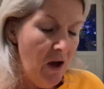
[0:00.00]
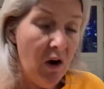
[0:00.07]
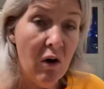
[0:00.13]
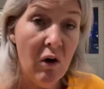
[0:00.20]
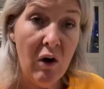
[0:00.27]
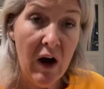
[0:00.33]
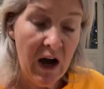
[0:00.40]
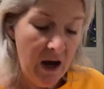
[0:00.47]

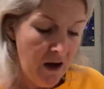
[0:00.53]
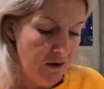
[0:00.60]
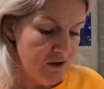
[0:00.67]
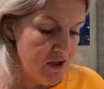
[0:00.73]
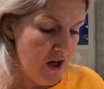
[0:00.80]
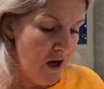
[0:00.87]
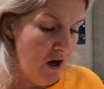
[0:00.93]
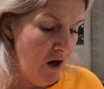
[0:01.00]
or
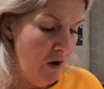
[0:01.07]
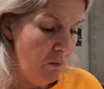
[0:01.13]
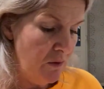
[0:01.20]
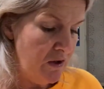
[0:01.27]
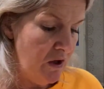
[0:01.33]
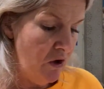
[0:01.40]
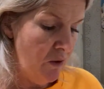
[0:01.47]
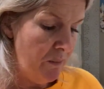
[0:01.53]
heart-to-heart with
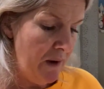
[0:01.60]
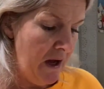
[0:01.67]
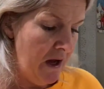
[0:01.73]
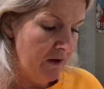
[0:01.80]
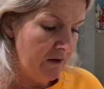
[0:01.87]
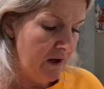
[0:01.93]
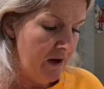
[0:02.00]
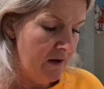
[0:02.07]
your
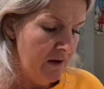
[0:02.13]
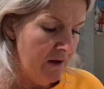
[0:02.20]
partner.